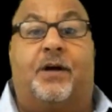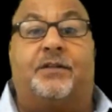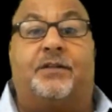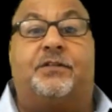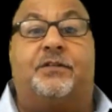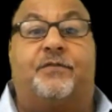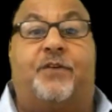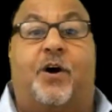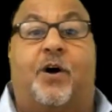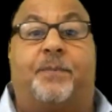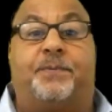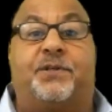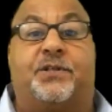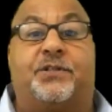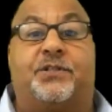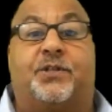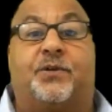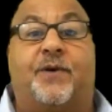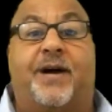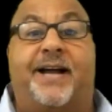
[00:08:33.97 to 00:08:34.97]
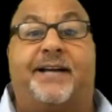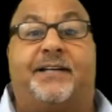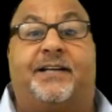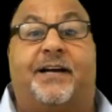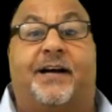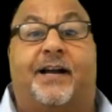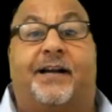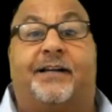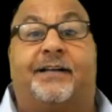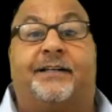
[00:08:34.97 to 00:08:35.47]
lots of options to
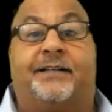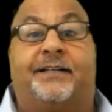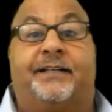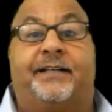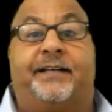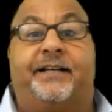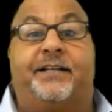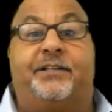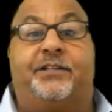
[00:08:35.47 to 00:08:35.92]
add color